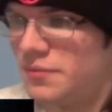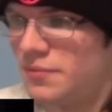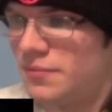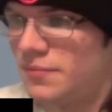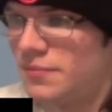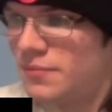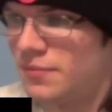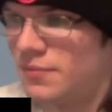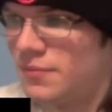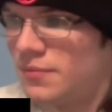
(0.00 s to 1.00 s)

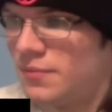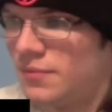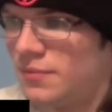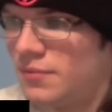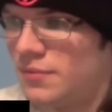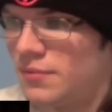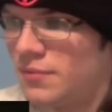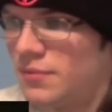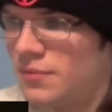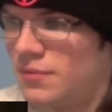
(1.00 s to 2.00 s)

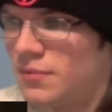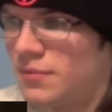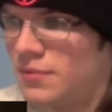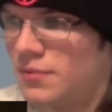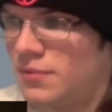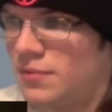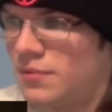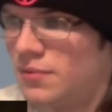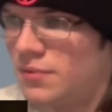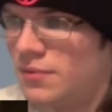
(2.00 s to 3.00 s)

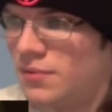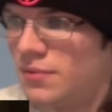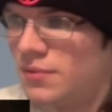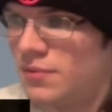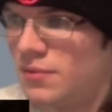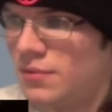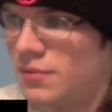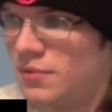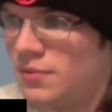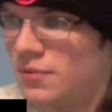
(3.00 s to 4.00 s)

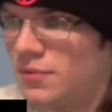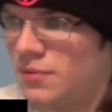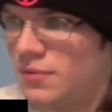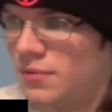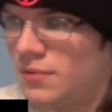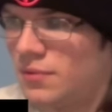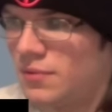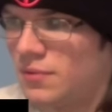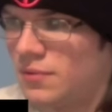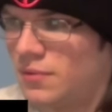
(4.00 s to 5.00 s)

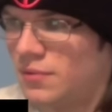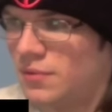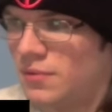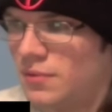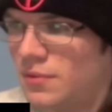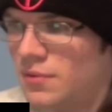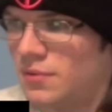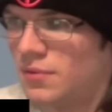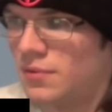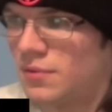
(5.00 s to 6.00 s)

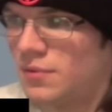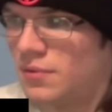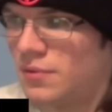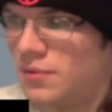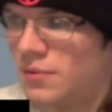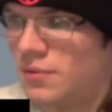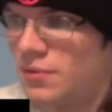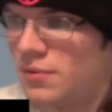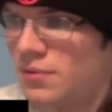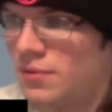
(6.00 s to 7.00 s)

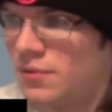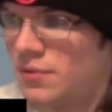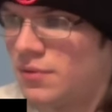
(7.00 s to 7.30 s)
No one is speaking in this clip.